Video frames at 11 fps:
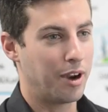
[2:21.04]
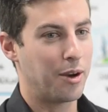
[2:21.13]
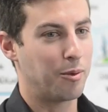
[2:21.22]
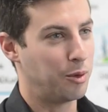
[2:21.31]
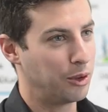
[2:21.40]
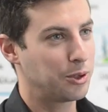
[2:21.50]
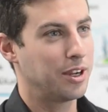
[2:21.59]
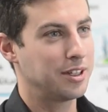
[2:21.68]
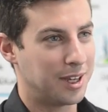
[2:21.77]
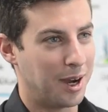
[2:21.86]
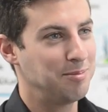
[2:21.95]
had a really great
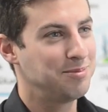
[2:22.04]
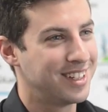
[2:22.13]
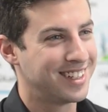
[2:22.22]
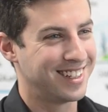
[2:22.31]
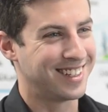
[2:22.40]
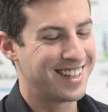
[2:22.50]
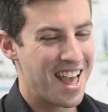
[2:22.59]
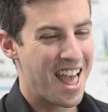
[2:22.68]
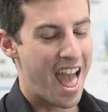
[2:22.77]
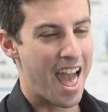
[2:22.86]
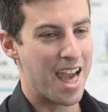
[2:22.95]
time,
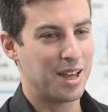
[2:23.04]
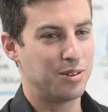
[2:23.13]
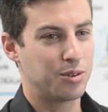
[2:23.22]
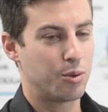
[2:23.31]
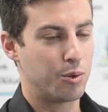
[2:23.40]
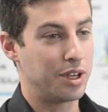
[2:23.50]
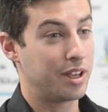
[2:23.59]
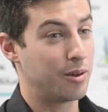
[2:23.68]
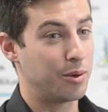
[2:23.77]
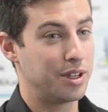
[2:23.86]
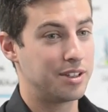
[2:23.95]
and we
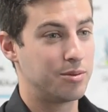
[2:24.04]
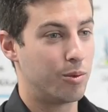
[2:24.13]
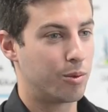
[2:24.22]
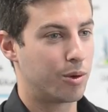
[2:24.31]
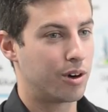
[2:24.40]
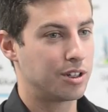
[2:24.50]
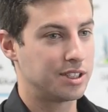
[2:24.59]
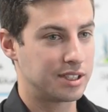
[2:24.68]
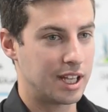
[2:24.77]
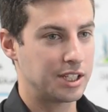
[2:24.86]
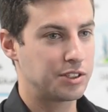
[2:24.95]
were
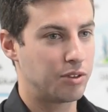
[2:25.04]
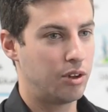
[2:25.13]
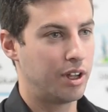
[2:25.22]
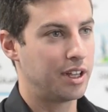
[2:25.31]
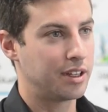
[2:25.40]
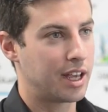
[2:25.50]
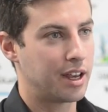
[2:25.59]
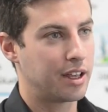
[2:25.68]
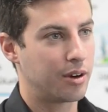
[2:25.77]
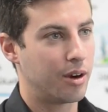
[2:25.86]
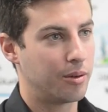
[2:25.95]
successful in getting a